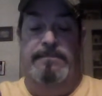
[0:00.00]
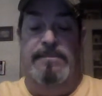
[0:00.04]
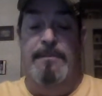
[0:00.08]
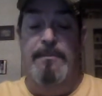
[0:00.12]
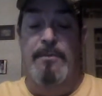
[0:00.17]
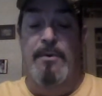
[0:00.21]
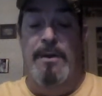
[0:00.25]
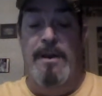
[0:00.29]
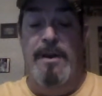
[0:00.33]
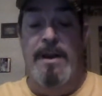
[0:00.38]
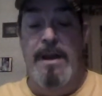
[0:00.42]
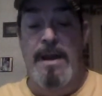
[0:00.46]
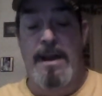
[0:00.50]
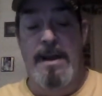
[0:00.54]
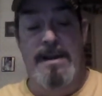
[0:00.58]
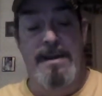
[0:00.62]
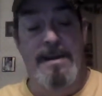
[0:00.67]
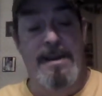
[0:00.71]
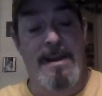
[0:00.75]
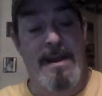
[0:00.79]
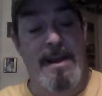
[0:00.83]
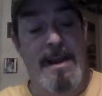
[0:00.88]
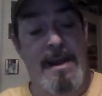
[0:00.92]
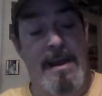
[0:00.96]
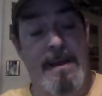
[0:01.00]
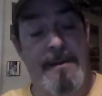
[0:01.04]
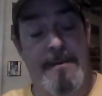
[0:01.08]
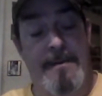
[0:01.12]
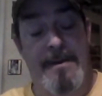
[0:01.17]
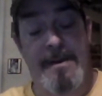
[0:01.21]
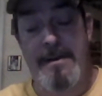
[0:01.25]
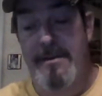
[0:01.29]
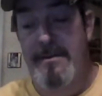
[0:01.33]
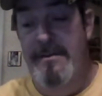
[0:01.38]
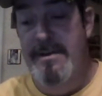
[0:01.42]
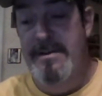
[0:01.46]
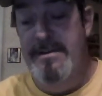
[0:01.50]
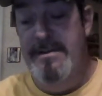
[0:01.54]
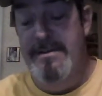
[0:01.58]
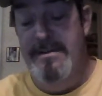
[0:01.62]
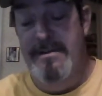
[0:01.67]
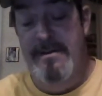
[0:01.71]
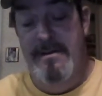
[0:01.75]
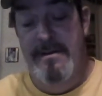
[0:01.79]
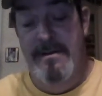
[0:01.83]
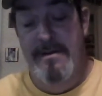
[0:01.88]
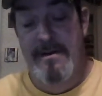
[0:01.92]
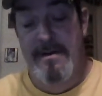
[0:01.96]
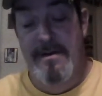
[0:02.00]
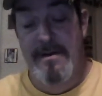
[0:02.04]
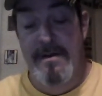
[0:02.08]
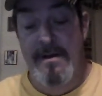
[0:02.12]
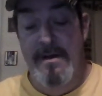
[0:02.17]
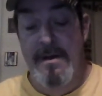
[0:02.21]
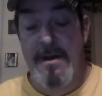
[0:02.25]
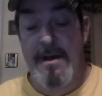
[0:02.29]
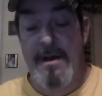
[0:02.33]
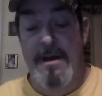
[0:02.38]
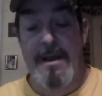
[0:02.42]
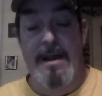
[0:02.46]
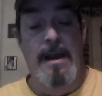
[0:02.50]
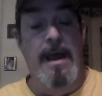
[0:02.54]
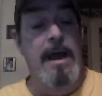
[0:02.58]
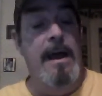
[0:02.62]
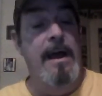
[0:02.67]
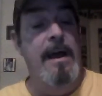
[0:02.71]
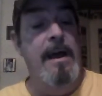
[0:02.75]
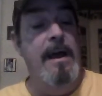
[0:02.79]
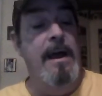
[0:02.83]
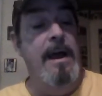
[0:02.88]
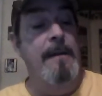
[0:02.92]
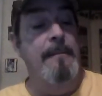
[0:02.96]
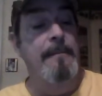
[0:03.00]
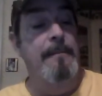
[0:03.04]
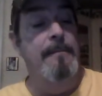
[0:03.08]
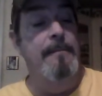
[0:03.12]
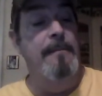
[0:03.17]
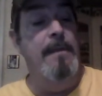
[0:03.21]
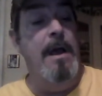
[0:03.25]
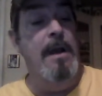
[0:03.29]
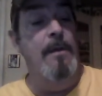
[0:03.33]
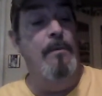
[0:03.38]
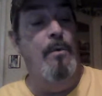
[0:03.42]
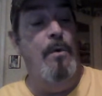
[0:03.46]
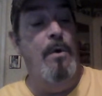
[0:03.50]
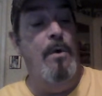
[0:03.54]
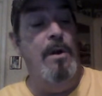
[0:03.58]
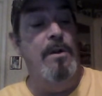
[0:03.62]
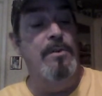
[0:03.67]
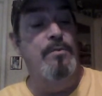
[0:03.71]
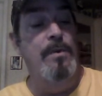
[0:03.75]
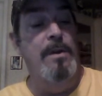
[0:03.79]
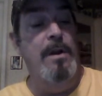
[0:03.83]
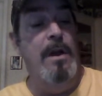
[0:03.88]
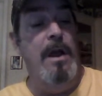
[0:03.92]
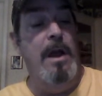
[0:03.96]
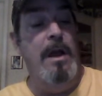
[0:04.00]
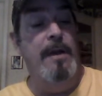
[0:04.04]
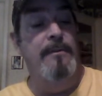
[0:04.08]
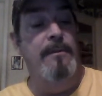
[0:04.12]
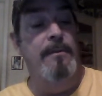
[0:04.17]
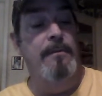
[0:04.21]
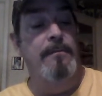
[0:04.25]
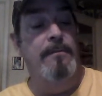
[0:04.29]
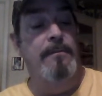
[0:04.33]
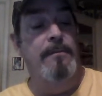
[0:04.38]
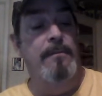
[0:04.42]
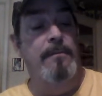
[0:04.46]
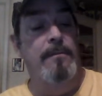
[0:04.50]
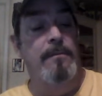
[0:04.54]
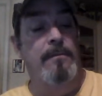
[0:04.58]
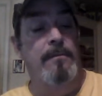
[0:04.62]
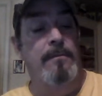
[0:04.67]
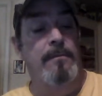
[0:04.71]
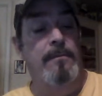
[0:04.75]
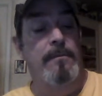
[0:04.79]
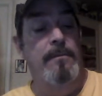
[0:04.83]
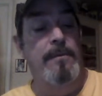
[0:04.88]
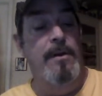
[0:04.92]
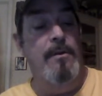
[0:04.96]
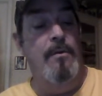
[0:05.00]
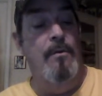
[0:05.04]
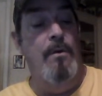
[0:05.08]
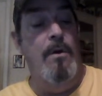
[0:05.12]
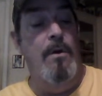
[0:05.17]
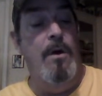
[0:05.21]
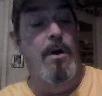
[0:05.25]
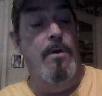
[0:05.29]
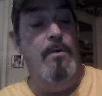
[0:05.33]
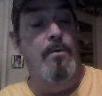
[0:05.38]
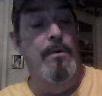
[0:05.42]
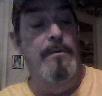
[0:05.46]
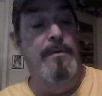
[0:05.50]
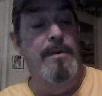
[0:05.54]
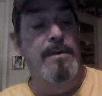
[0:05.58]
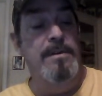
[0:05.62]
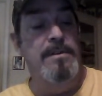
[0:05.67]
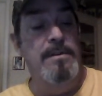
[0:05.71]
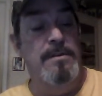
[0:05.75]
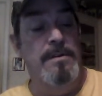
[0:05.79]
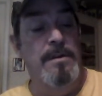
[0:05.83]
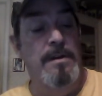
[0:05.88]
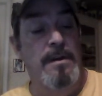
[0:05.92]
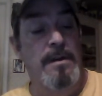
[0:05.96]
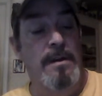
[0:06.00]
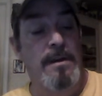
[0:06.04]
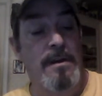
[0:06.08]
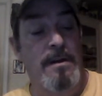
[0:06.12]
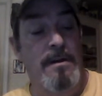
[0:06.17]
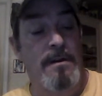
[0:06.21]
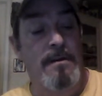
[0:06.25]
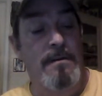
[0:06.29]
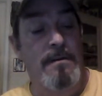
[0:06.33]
I'm running out of time here. And I'm like Wallace. We like the Nicaraguan. This is a